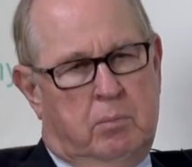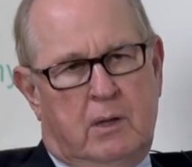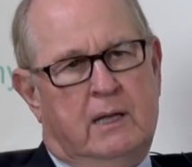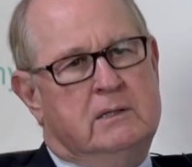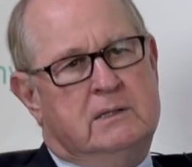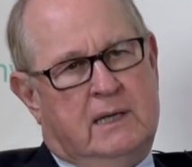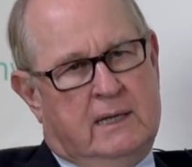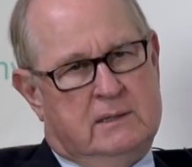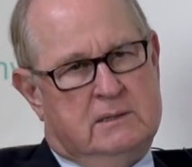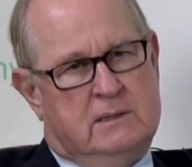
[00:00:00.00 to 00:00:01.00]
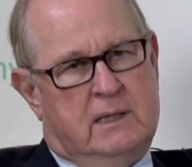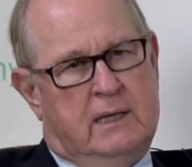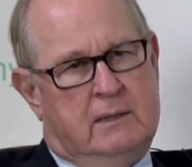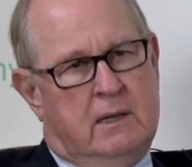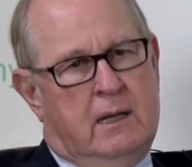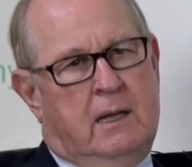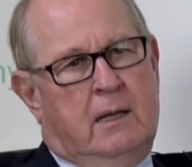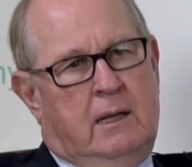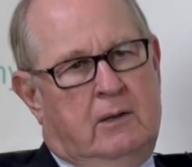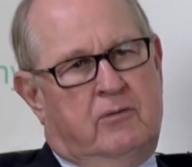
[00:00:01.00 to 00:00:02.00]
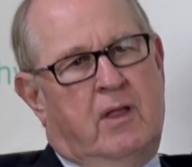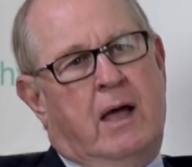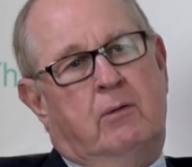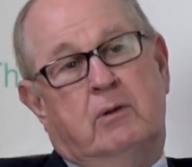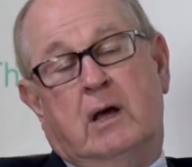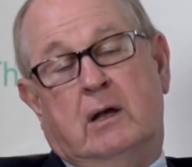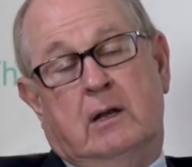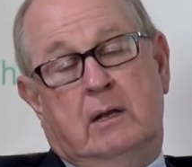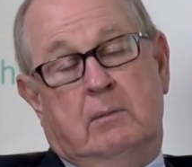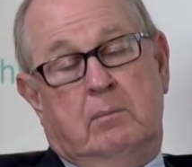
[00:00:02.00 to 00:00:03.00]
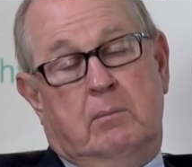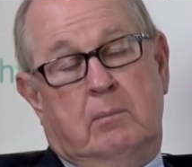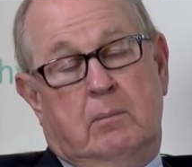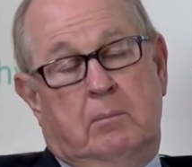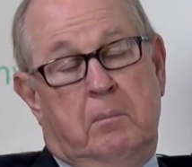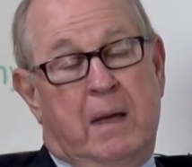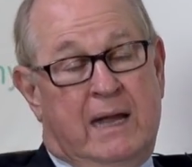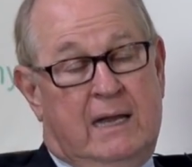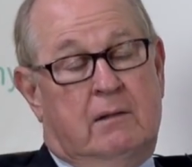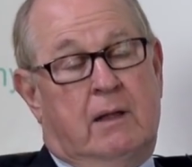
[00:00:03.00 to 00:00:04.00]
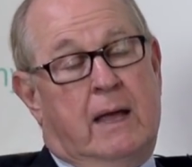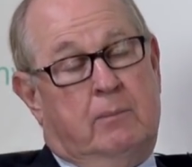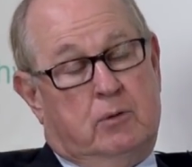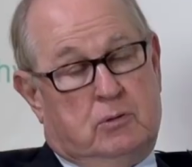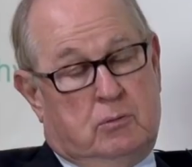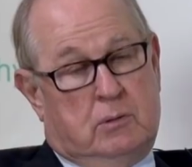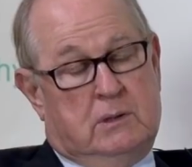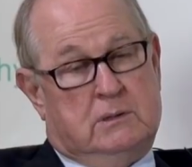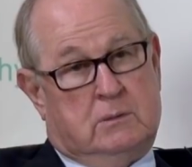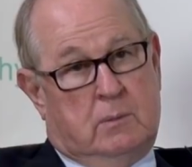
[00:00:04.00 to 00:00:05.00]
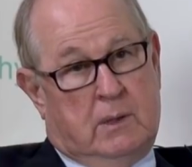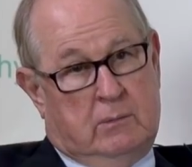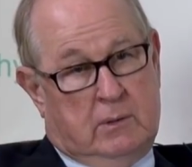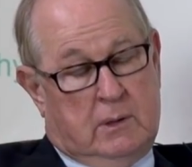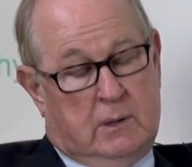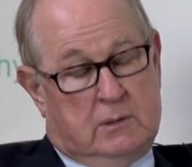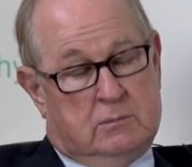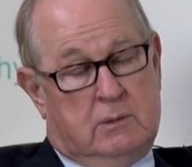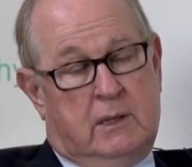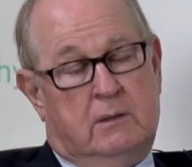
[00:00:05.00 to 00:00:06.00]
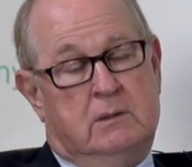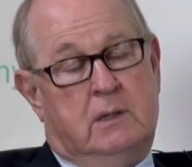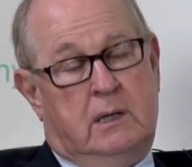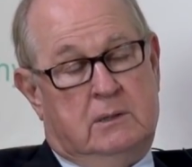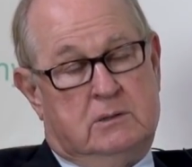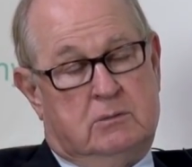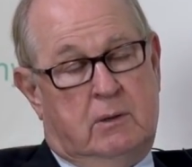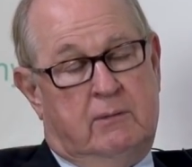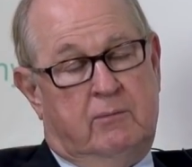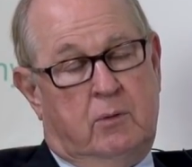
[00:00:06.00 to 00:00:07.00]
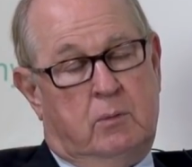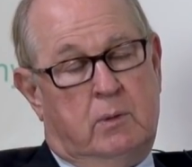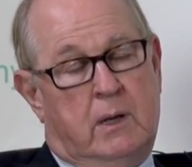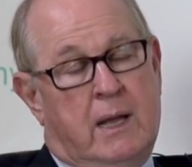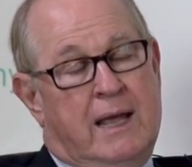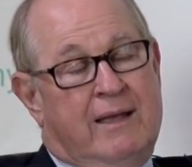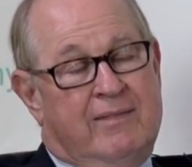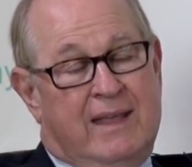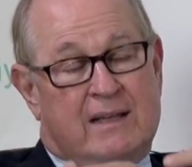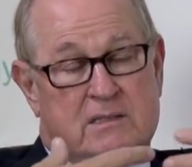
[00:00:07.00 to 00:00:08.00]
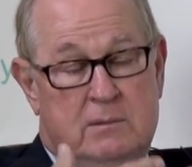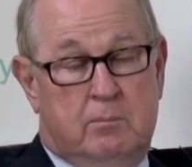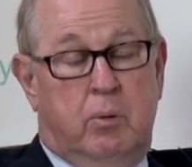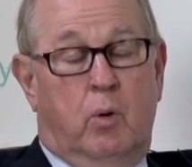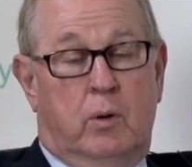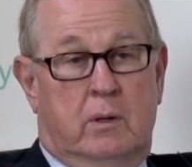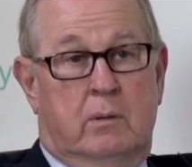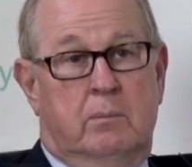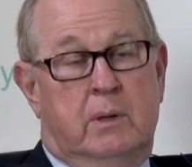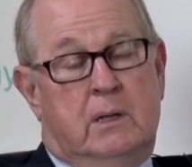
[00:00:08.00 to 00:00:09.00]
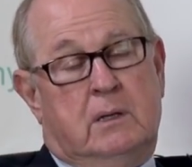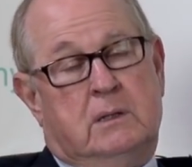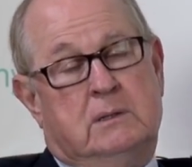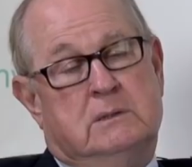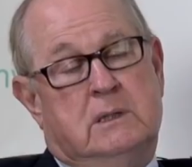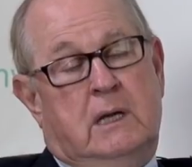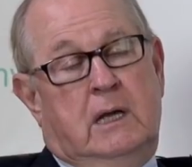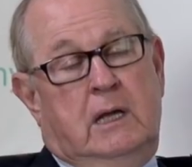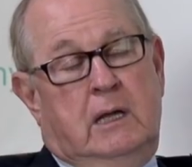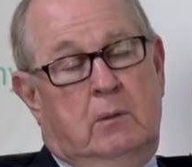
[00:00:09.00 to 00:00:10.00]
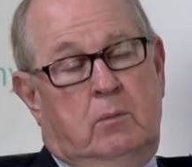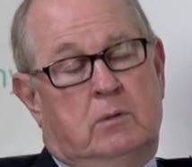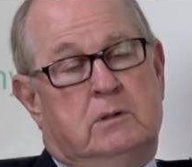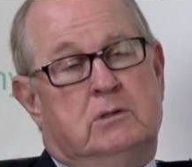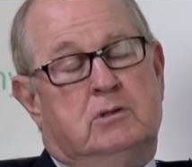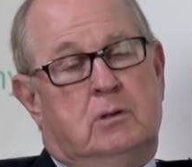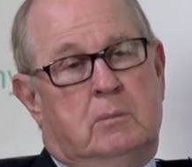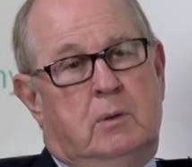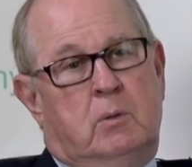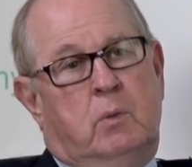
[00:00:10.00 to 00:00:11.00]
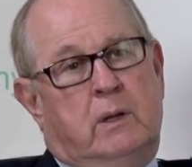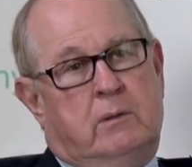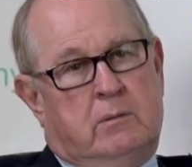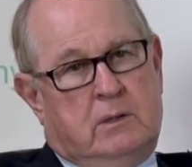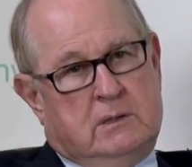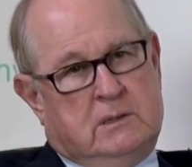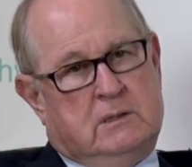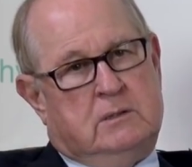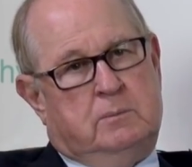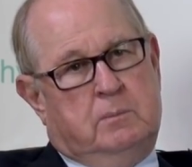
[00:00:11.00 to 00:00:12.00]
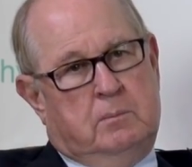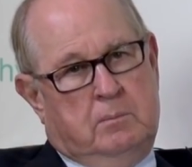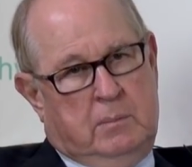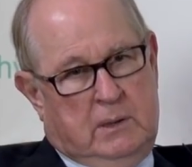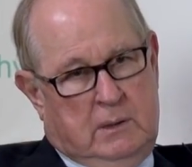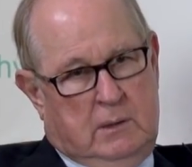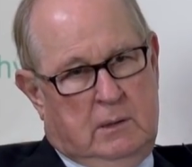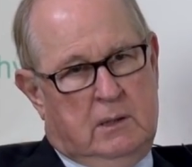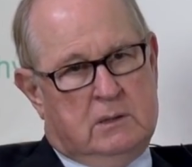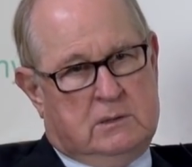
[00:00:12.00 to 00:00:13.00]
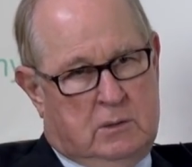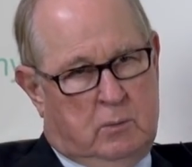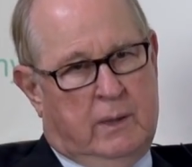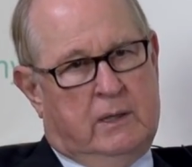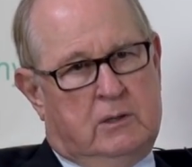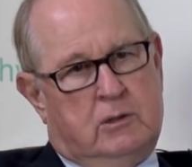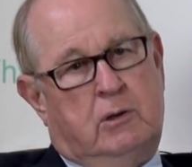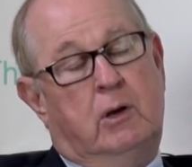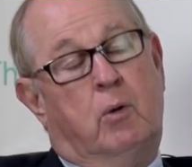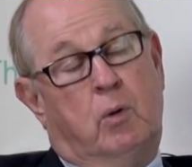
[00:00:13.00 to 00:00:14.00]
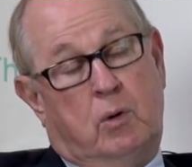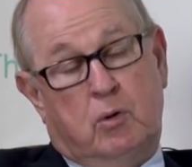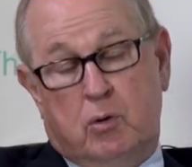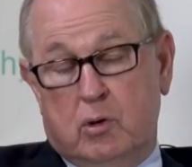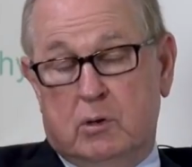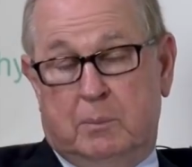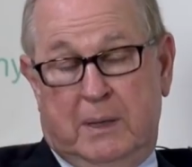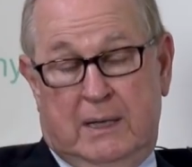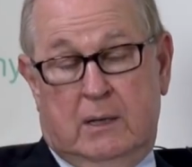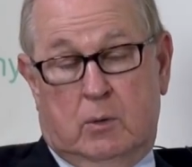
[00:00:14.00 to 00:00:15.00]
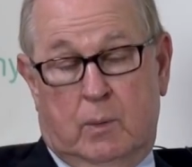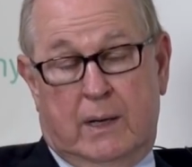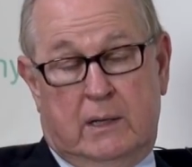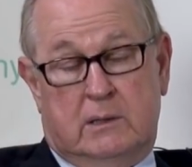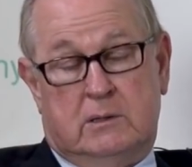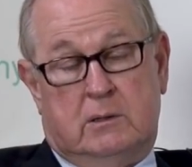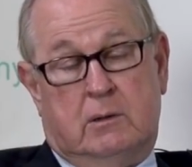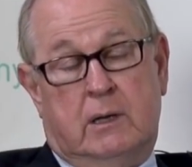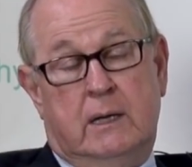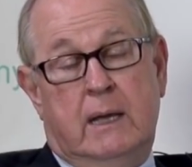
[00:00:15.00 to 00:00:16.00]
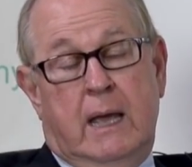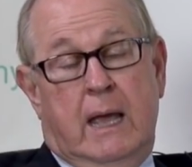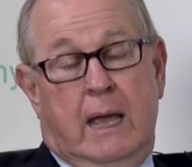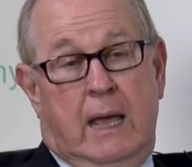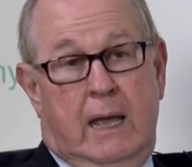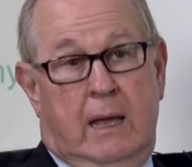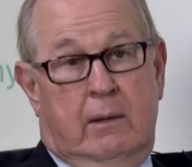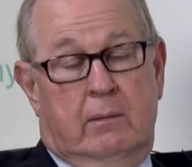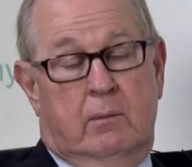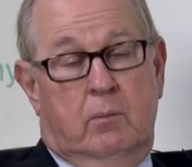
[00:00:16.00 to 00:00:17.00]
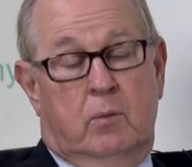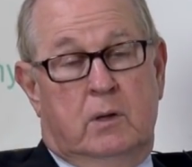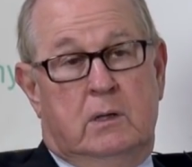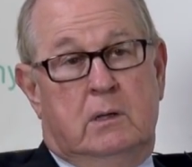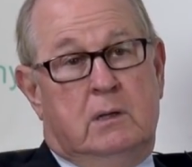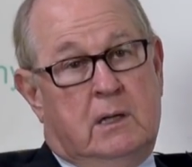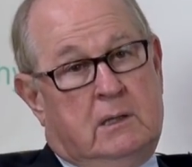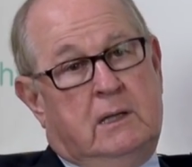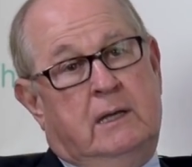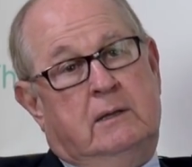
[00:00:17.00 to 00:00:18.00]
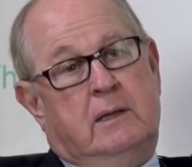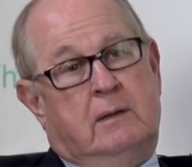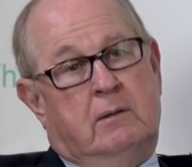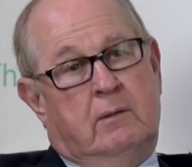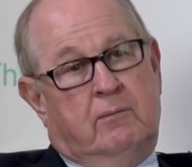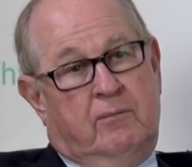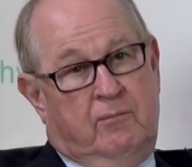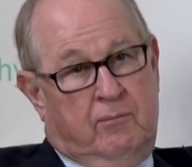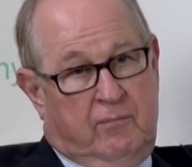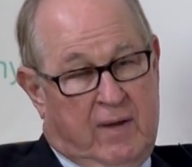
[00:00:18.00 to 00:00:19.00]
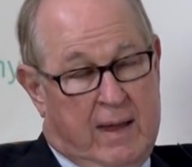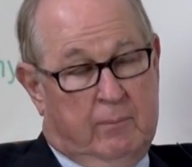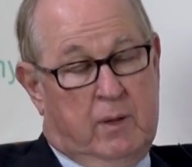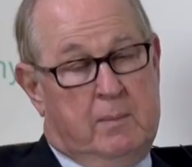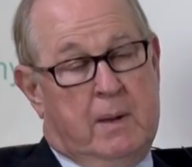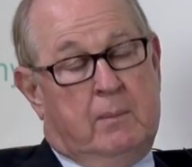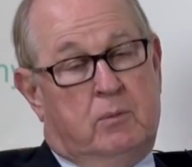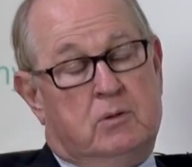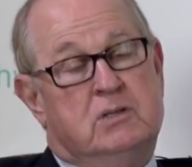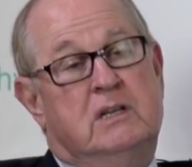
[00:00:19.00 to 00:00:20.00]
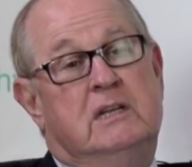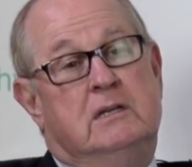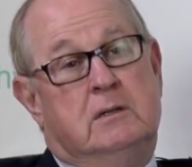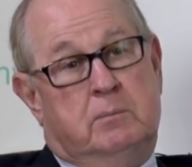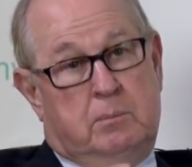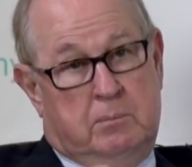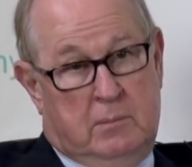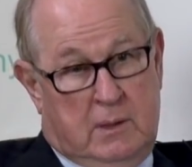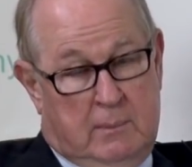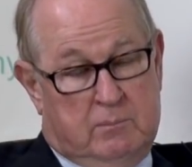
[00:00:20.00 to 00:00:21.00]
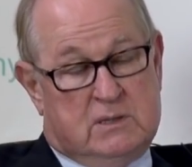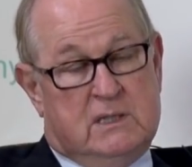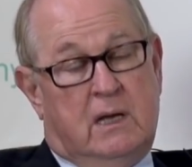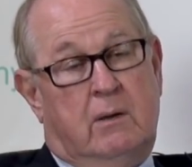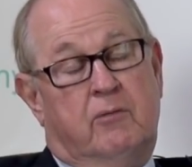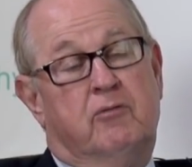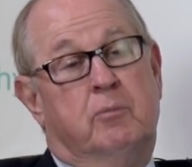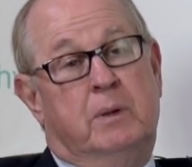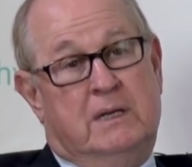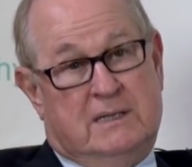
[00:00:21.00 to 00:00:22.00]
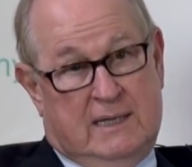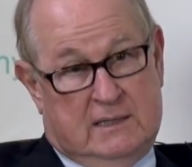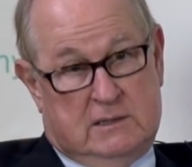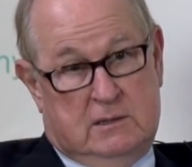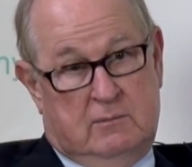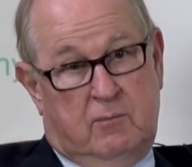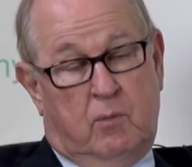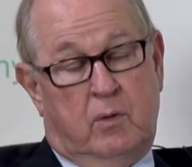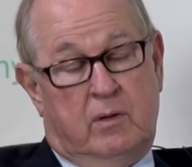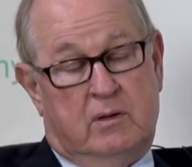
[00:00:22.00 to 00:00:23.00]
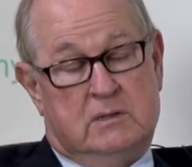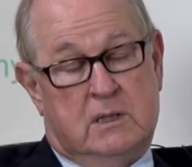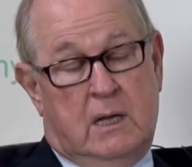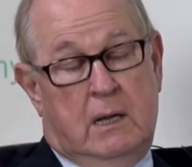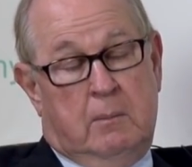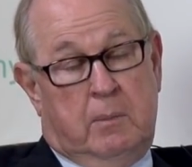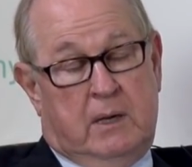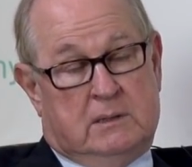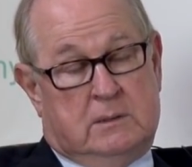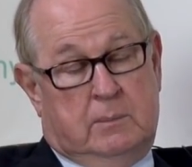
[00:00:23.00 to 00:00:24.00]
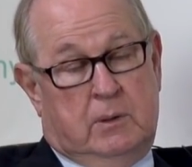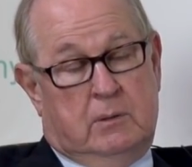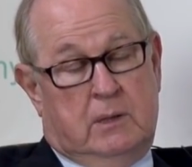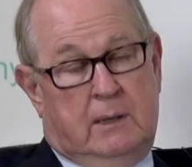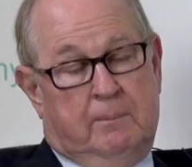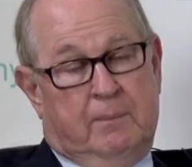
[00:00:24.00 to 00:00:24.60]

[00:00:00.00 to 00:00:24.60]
blood test that is now done in many laboratories around the country and straightforward. That's important because it will determine whether this is hereditary or could be hereditary, and would dictate that family members need to themselves be tested for this possibility.